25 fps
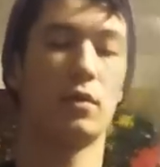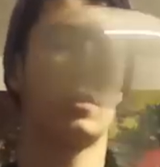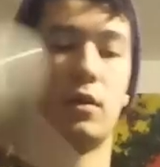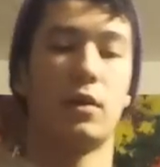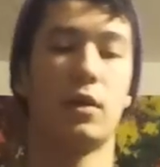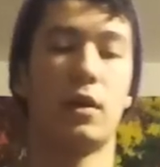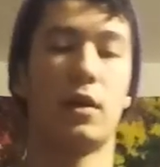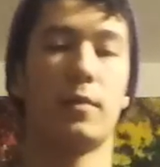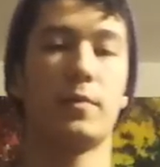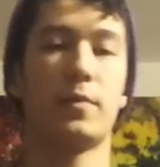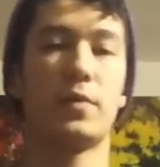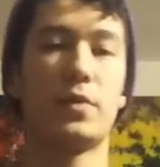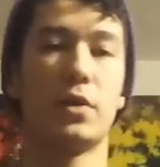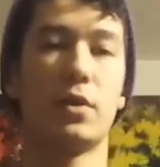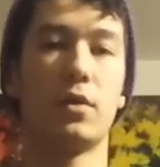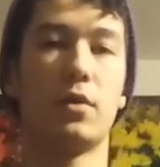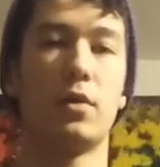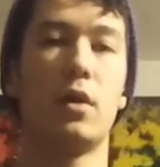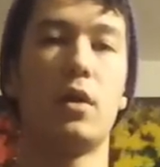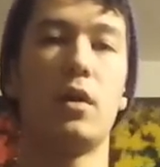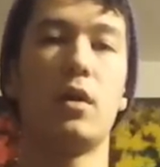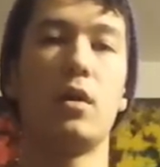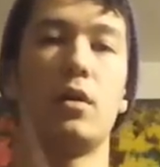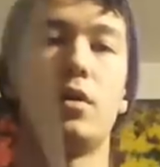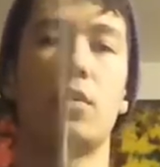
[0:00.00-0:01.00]
Okay, so
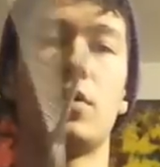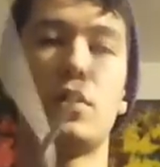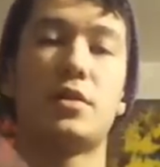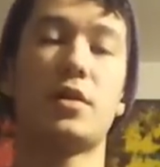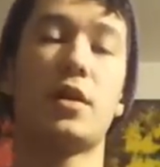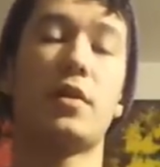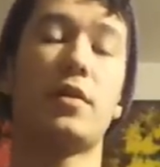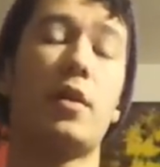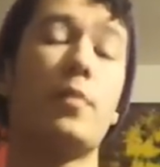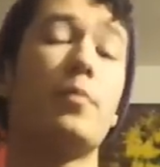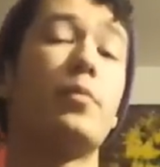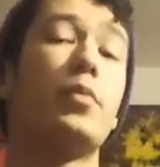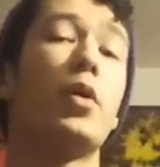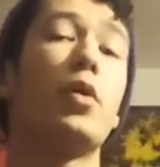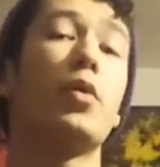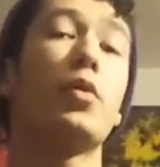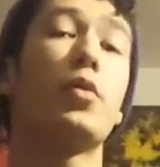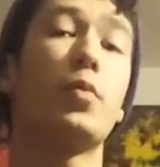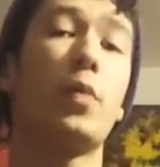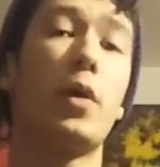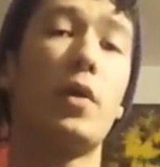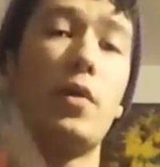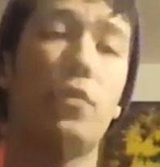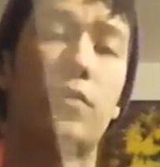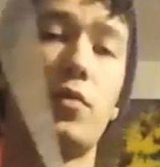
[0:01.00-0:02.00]
notice how they both
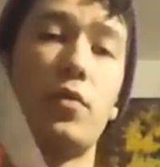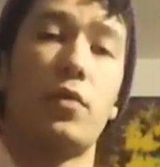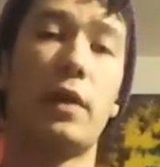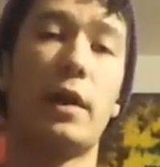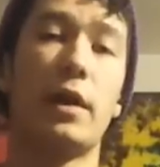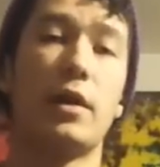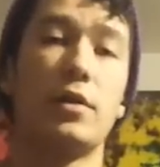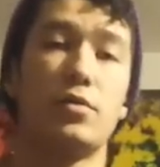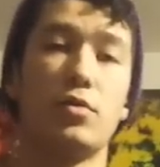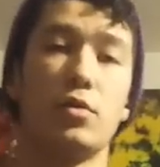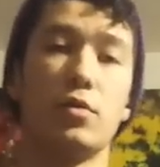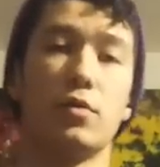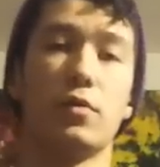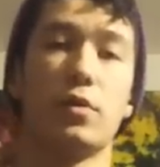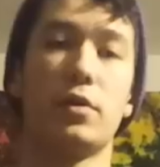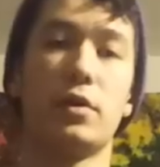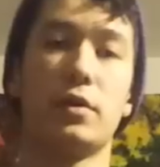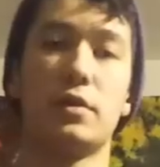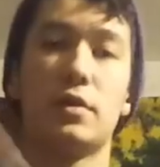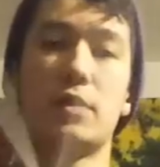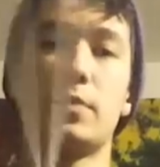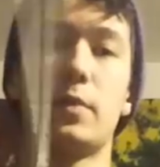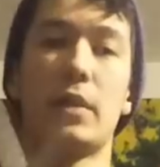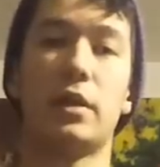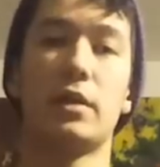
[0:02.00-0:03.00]
went through that introverted
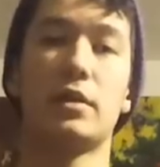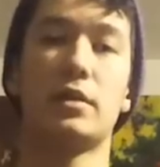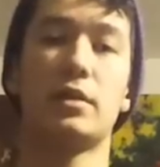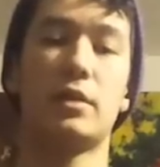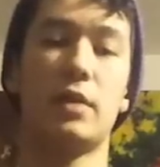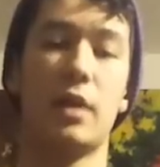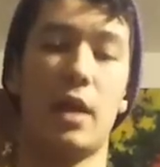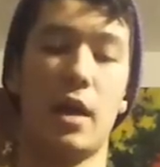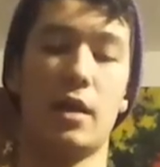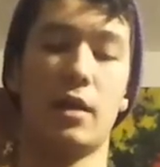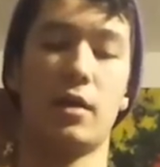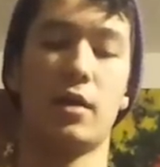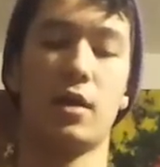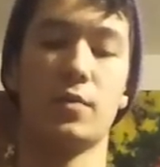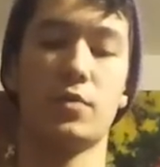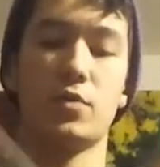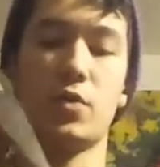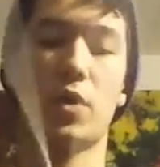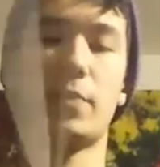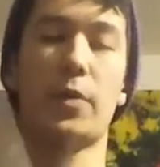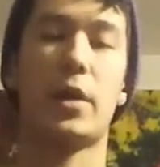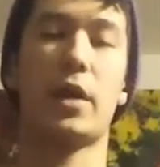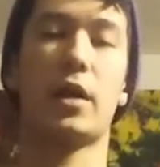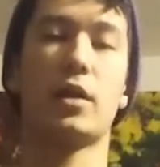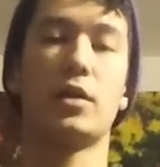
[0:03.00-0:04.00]
space, and it comes
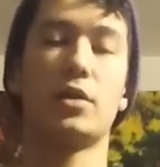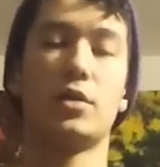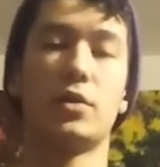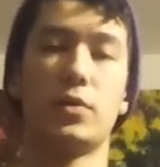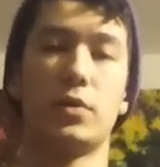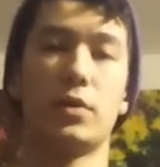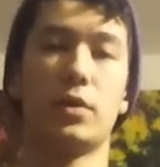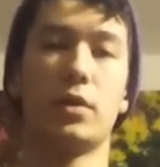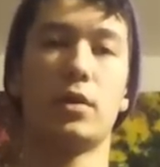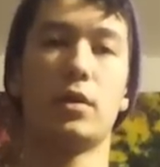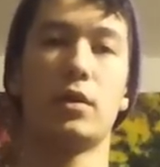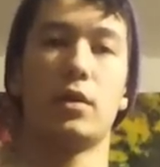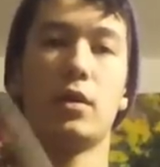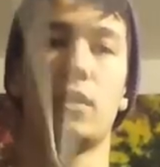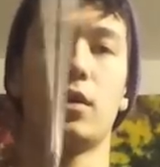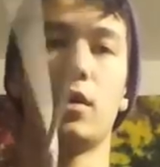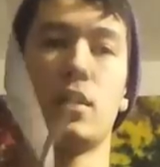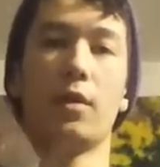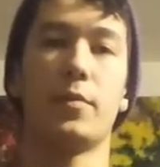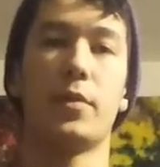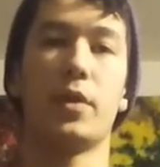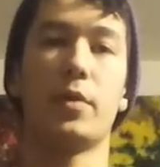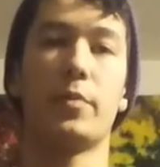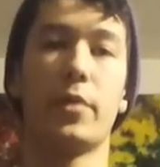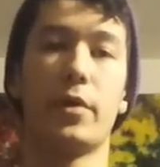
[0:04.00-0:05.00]
right back into
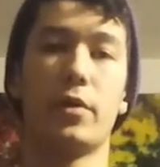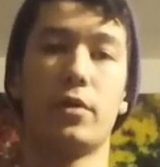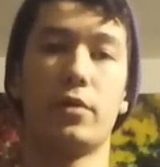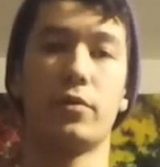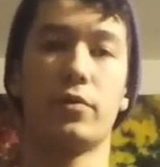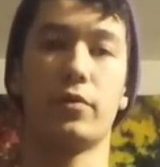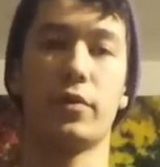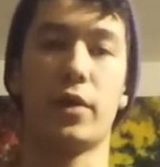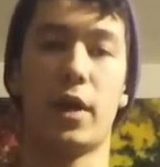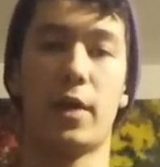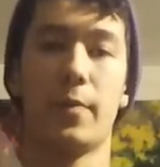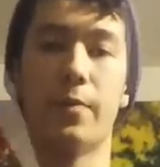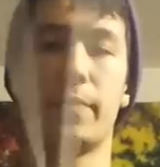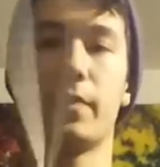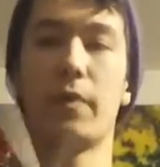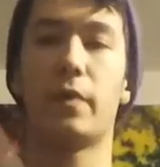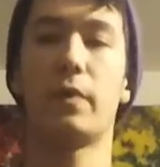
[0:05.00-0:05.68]
a butter flap.